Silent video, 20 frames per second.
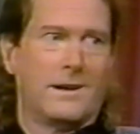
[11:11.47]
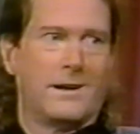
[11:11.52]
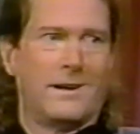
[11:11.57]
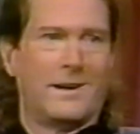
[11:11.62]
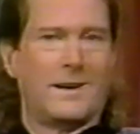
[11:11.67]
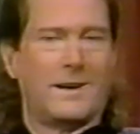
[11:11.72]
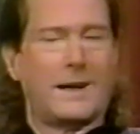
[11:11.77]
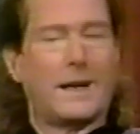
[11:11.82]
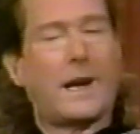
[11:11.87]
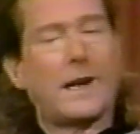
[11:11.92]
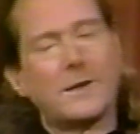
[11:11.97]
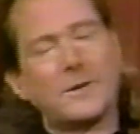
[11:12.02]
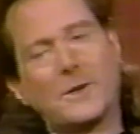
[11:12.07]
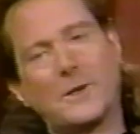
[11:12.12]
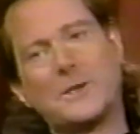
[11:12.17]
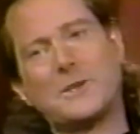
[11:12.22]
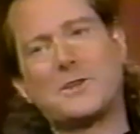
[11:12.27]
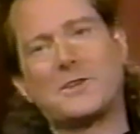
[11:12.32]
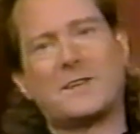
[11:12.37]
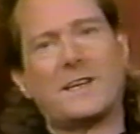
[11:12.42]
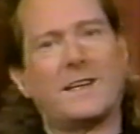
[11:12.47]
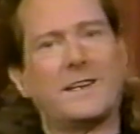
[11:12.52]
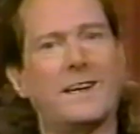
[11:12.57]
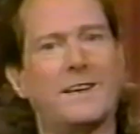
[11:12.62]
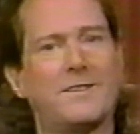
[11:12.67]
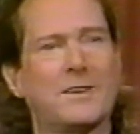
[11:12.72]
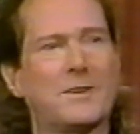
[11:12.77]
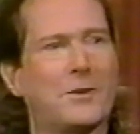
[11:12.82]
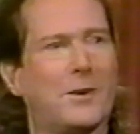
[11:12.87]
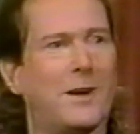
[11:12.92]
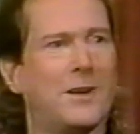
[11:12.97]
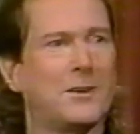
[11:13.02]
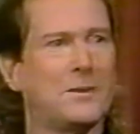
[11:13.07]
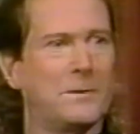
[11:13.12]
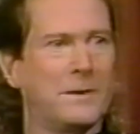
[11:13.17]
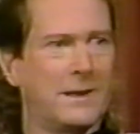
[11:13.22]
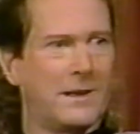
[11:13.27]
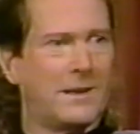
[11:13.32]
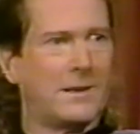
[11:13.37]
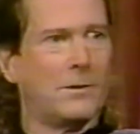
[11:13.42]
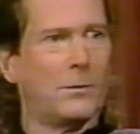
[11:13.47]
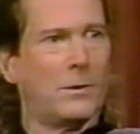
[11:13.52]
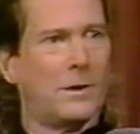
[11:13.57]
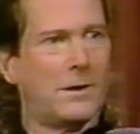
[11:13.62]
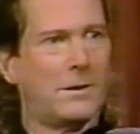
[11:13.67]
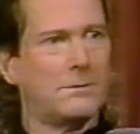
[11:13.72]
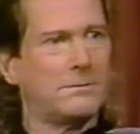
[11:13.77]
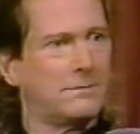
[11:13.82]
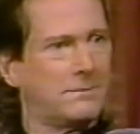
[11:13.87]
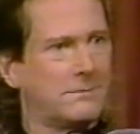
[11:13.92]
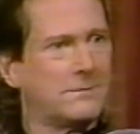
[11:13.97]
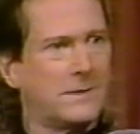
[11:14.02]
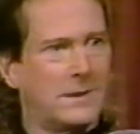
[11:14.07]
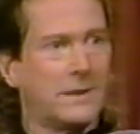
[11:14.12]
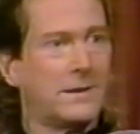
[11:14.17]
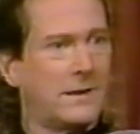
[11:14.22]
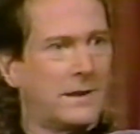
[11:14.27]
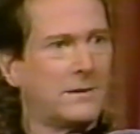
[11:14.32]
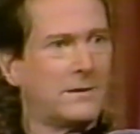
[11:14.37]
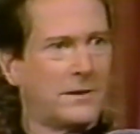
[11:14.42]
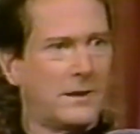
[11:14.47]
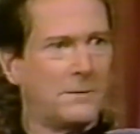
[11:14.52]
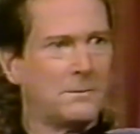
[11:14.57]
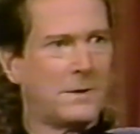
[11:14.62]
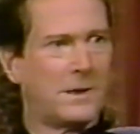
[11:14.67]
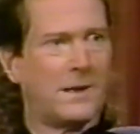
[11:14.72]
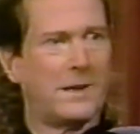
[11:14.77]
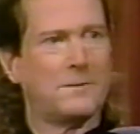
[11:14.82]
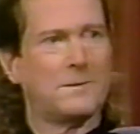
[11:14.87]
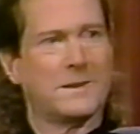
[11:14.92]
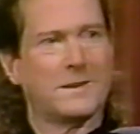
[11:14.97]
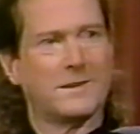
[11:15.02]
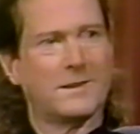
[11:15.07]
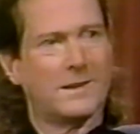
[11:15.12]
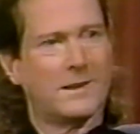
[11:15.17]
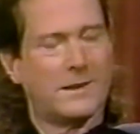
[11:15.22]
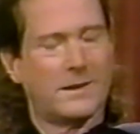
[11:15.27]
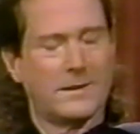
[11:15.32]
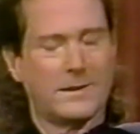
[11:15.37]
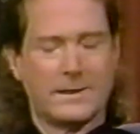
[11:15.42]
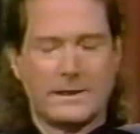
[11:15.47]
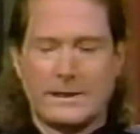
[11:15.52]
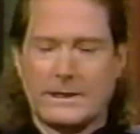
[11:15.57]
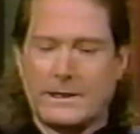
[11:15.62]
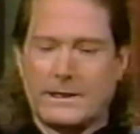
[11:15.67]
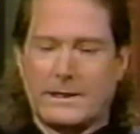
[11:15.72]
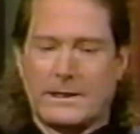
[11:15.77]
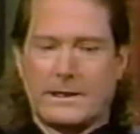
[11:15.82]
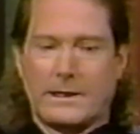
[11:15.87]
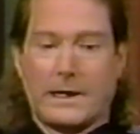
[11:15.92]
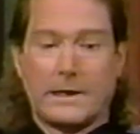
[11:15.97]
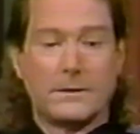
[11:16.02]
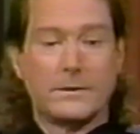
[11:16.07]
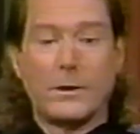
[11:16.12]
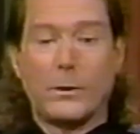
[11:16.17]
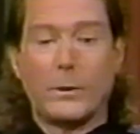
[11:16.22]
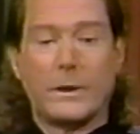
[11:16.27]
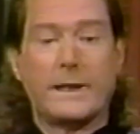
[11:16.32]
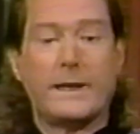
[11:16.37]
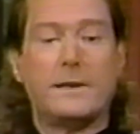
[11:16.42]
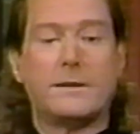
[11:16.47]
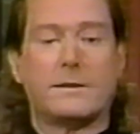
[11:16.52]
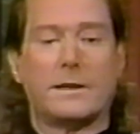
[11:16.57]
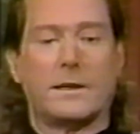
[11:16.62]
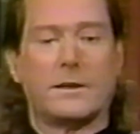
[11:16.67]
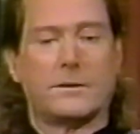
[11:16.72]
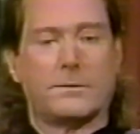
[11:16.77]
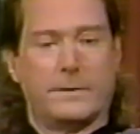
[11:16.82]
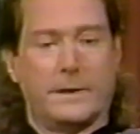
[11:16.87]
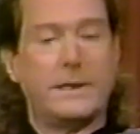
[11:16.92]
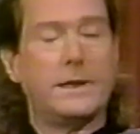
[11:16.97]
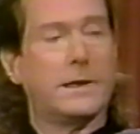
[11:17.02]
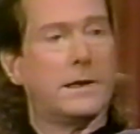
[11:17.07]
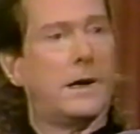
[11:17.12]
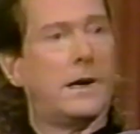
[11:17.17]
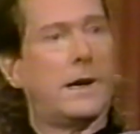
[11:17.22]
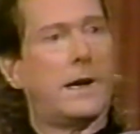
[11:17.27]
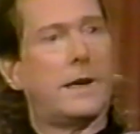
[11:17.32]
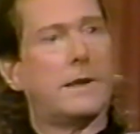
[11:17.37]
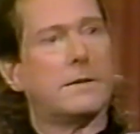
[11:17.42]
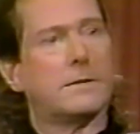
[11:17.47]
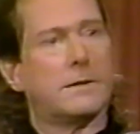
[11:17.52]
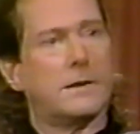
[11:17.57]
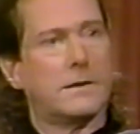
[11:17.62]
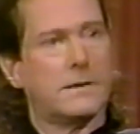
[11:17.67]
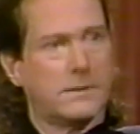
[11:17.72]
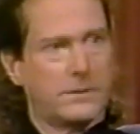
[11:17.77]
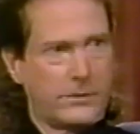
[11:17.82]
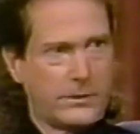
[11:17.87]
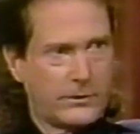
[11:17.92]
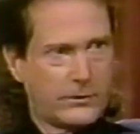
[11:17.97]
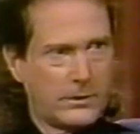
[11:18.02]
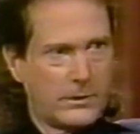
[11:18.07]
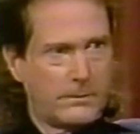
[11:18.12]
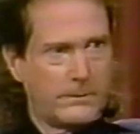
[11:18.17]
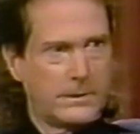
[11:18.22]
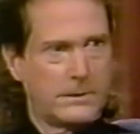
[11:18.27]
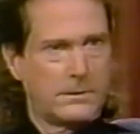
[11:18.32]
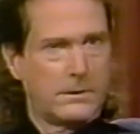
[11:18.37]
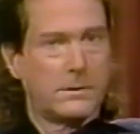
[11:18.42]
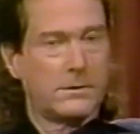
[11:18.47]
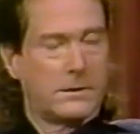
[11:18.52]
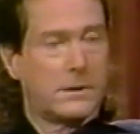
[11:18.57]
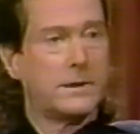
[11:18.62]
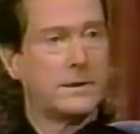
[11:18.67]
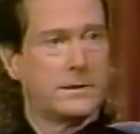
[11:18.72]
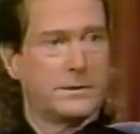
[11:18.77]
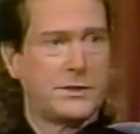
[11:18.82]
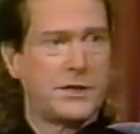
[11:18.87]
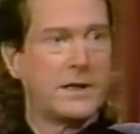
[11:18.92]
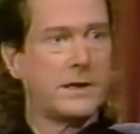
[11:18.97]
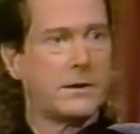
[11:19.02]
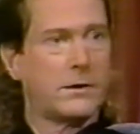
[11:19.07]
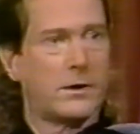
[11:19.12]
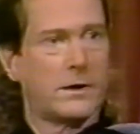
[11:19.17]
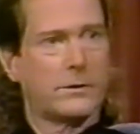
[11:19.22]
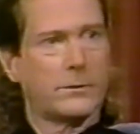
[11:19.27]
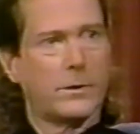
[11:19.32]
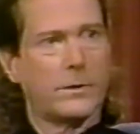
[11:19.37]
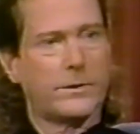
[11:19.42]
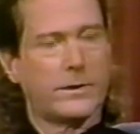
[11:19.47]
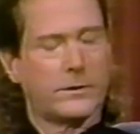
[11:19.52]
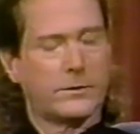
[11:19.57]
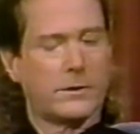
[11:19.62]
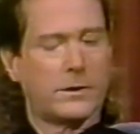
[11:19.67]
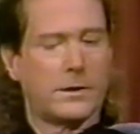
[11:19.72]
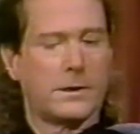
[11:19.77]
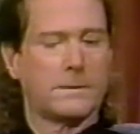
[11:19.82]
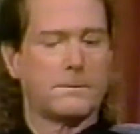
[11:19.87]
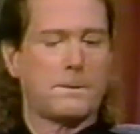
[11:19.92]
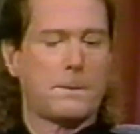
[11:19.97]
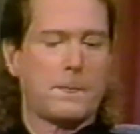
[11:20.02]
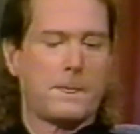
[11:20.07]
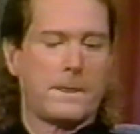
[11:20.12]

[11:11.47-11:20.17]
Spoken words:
I don't know. You just had David Crosby on a while at some time, and I don't know what he says. He and I and Chris Hillman and Gene Clark wrote the song.